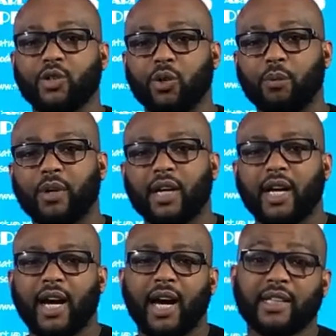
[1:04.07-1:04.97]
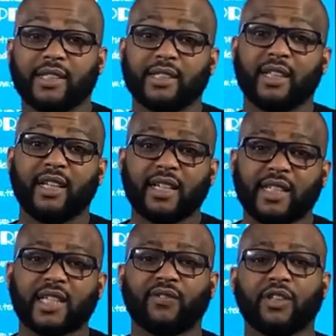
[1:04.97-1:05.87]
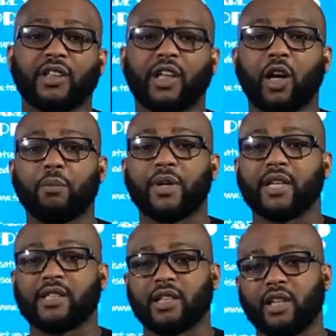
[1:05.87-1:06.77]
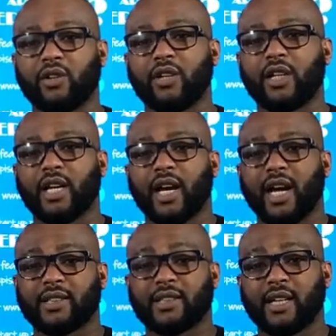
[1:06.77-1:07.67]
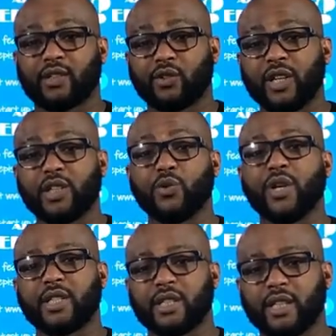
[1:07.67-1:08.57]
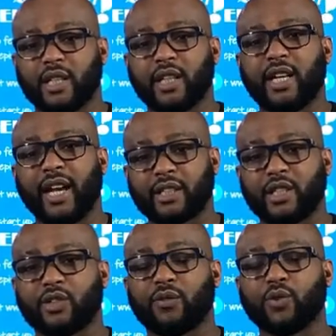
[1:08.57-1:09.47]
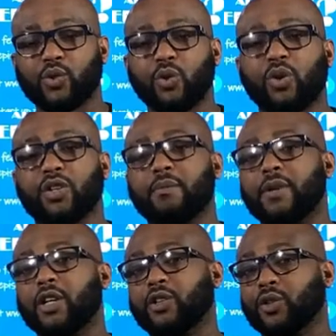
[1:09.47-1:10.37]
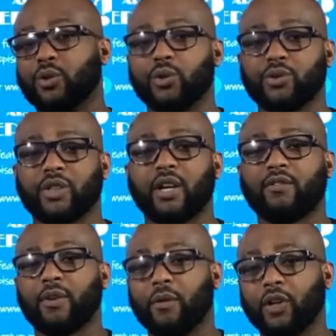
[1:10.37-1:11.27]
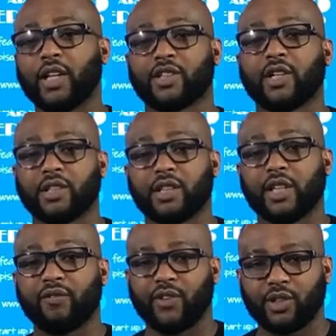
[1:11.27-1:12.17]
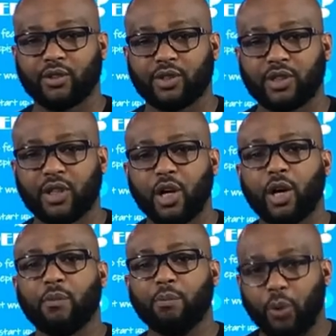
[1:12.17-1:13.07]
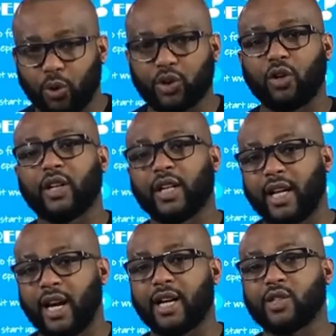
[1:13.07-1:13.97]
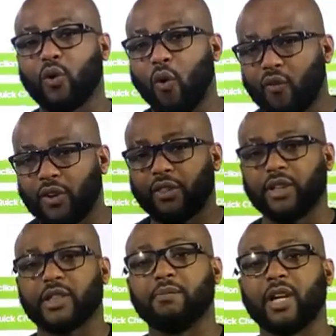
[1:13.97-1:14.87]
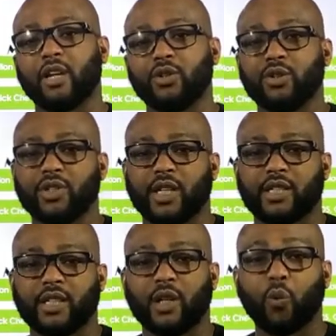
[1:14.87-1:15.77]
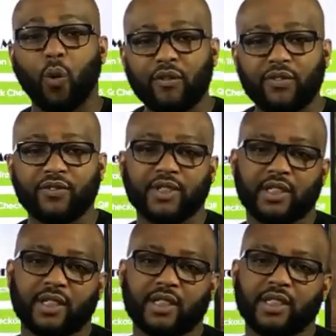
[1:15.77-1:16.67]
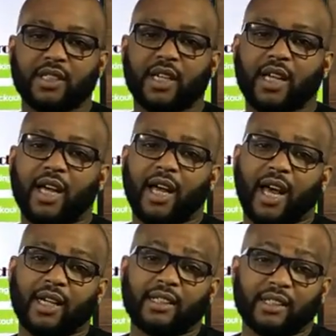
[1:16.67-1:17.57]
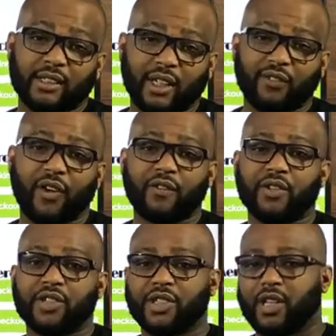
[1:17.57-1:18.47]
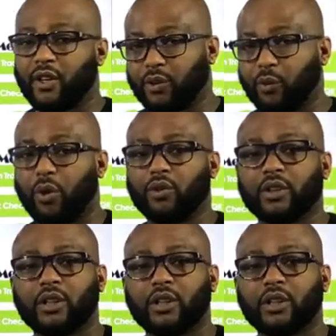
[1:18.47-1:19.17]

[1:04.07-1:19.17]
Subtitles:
Europe, and it is the latest fund that the company has secured, as it has already raised in excess of 200 million euros from other strategic investors. Bolt currently has over 30 million users in 150 cities and 35 countries around the world.